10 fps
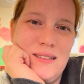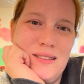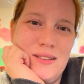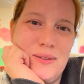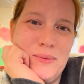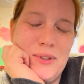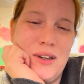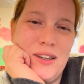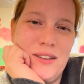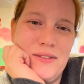So I'm
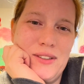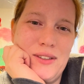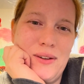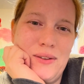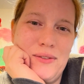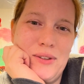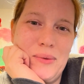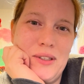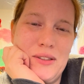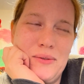sorry if it's all over the
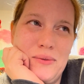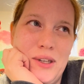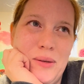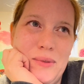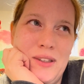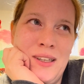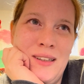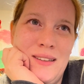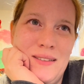place and rambling.